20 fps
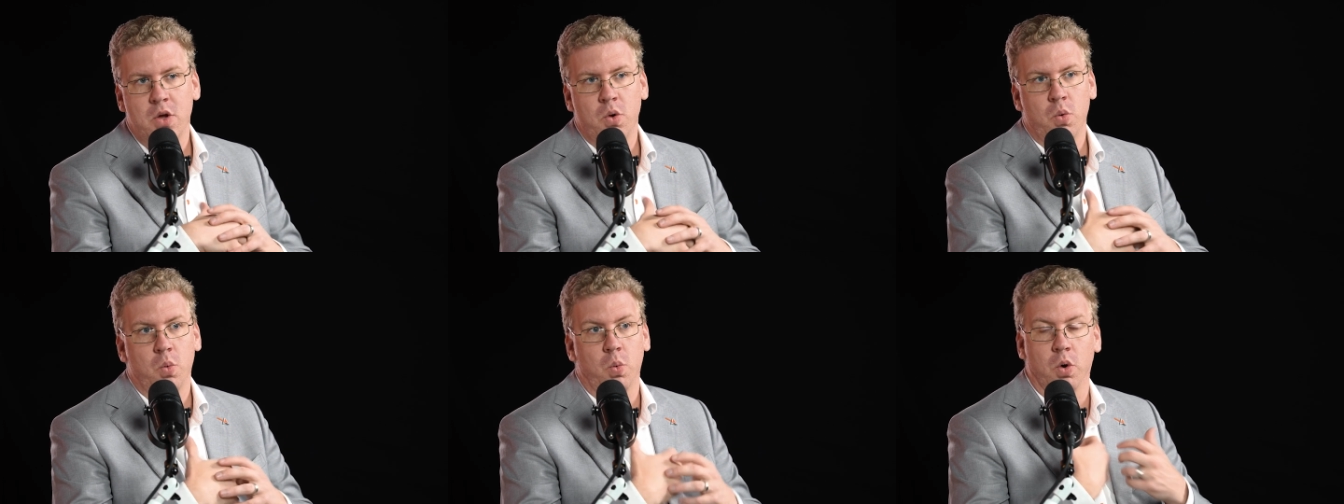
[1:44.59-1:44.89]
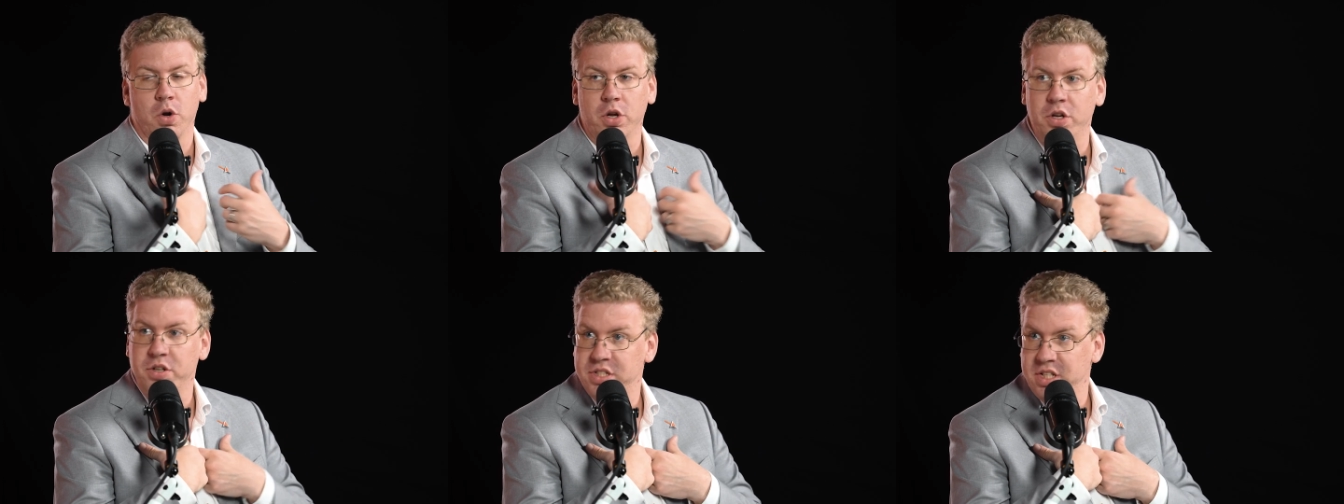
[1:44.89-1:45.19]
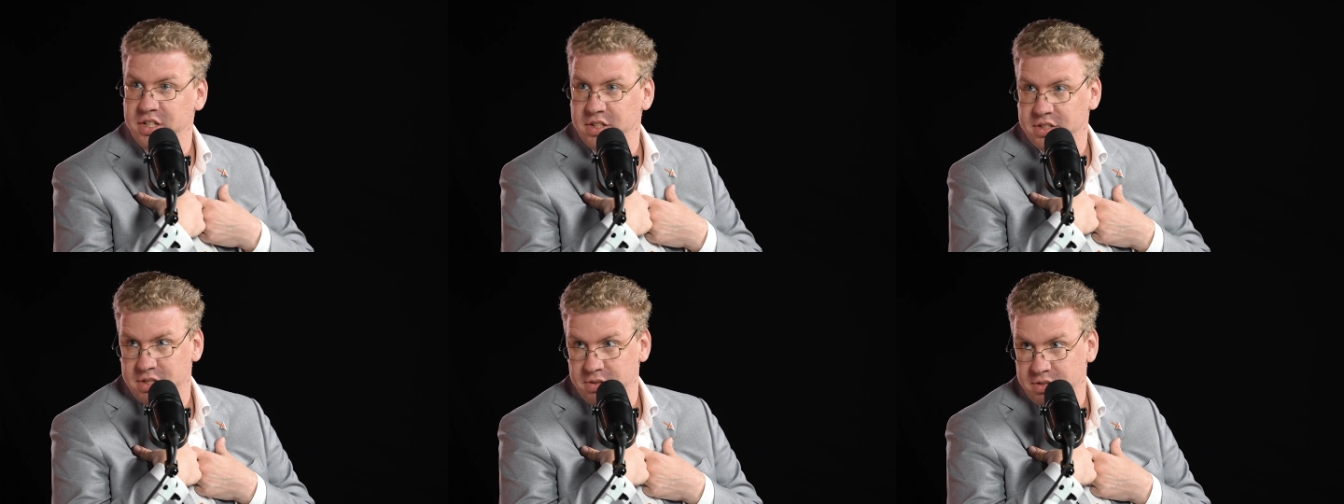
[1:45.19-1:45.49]
We're
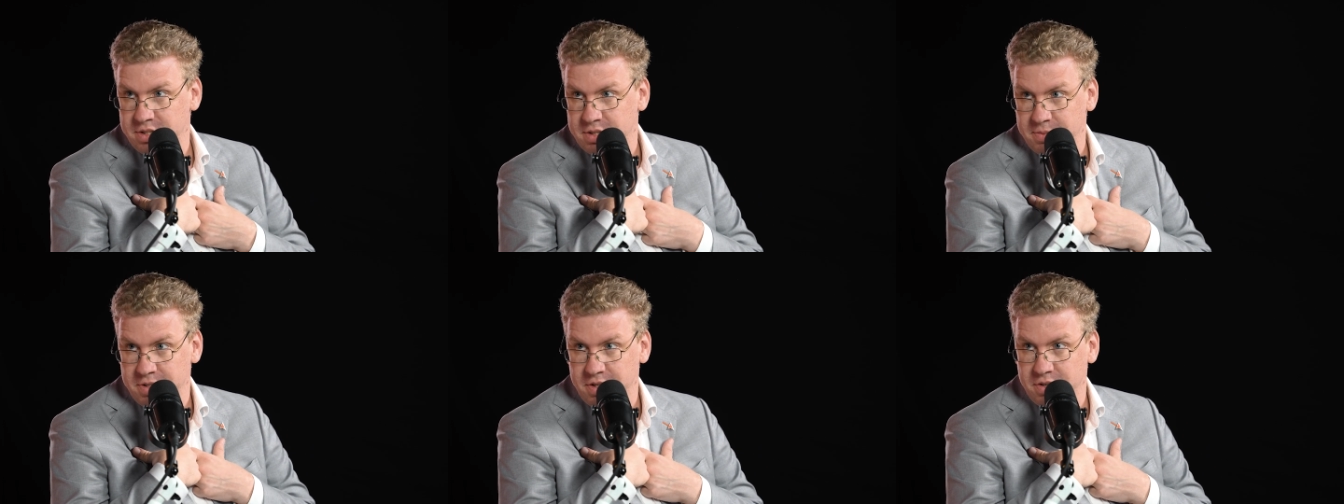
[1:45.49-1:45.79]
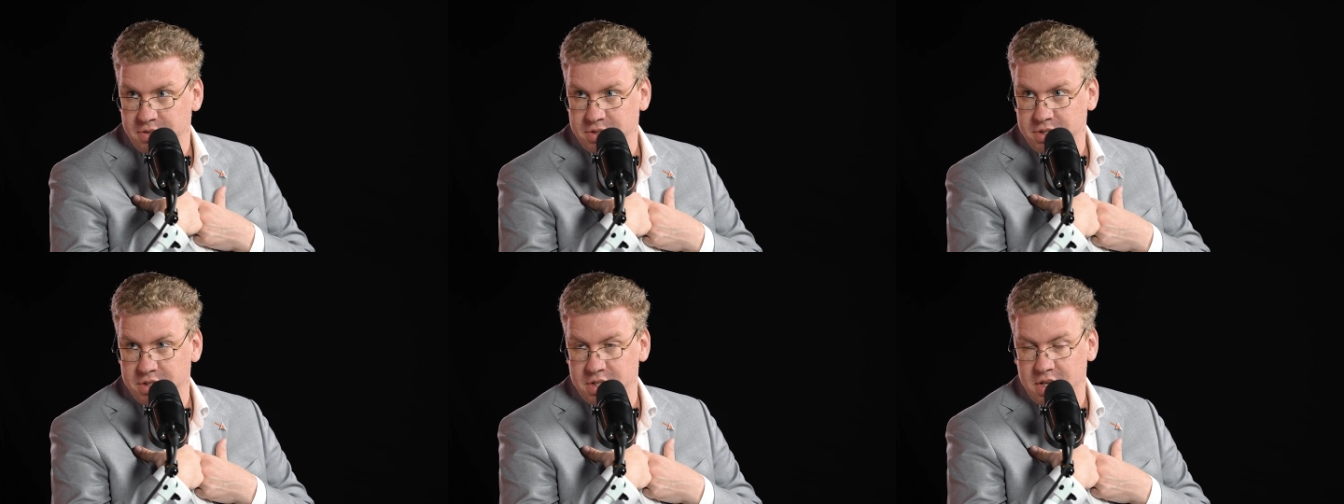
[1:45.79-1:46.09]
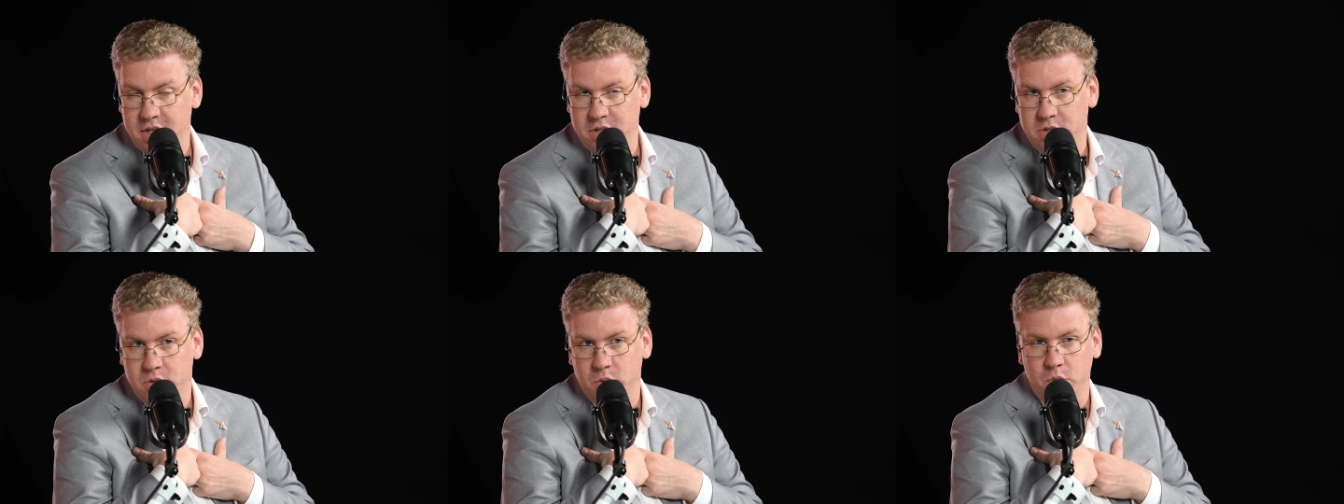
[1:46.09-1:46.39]
using some of those
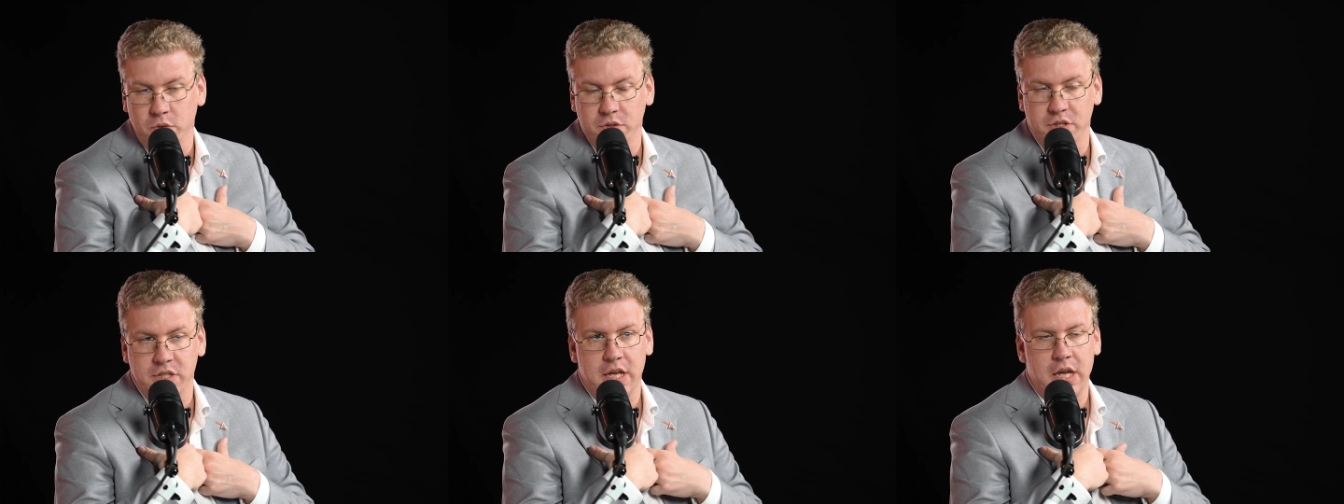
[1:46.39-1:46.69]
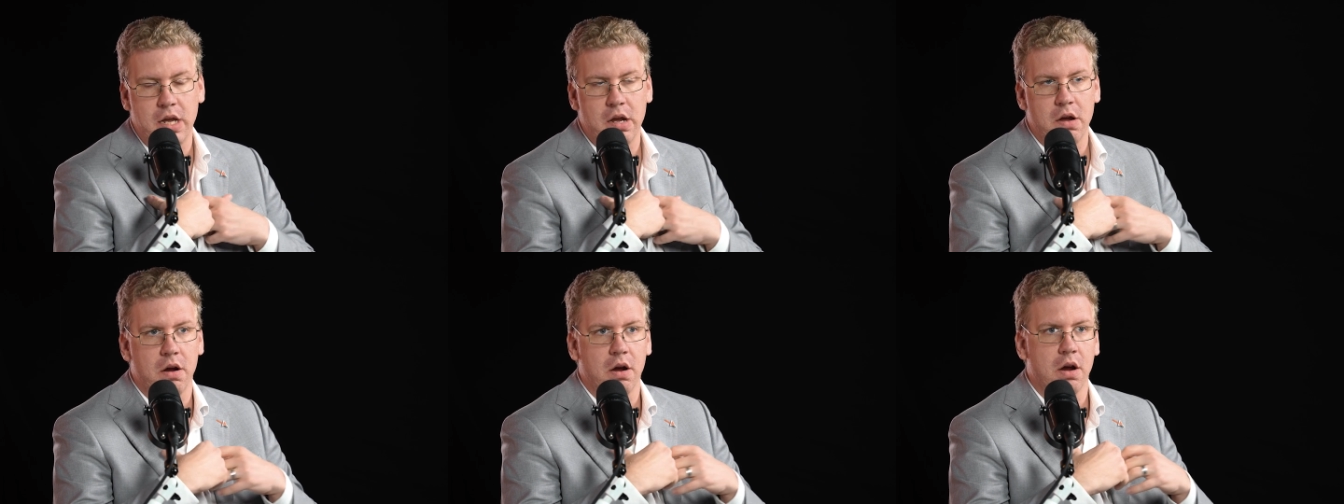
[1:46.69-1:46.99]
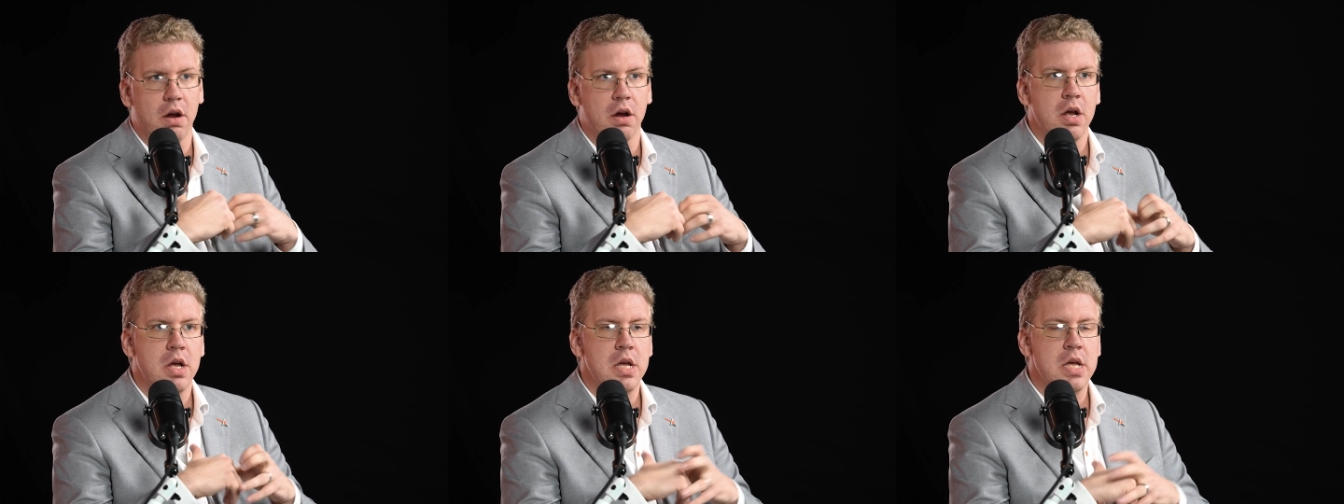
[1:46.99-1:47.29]
tools
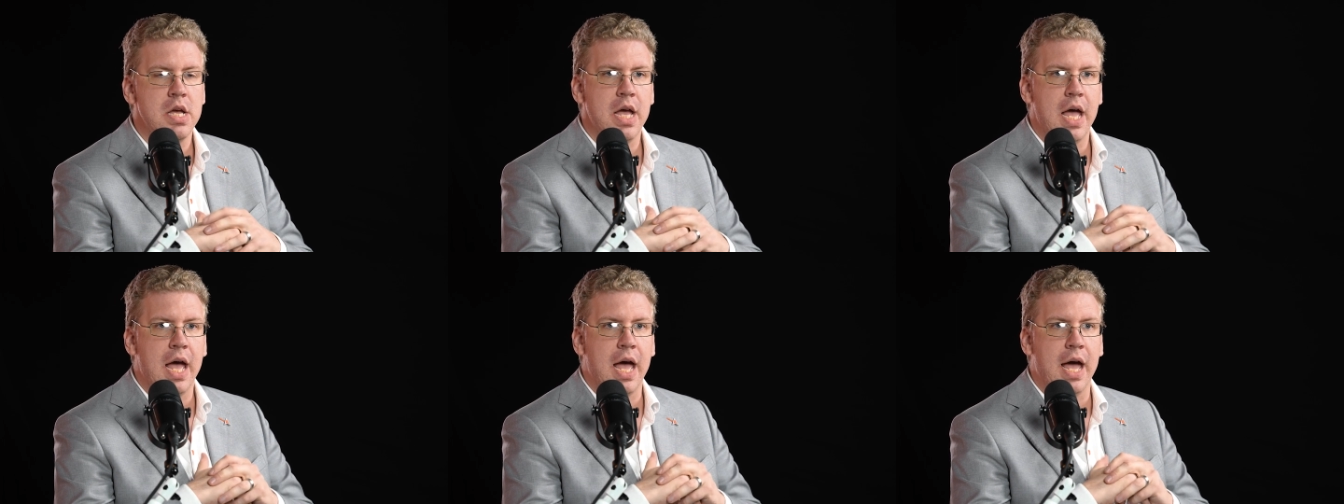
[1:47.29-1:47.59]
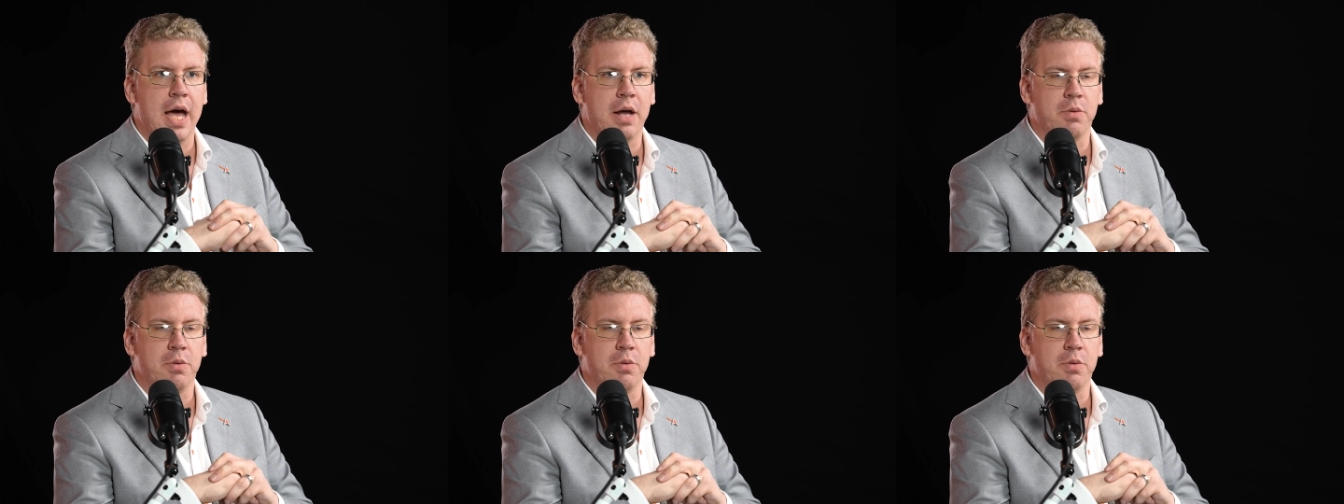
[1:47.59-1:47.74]
here at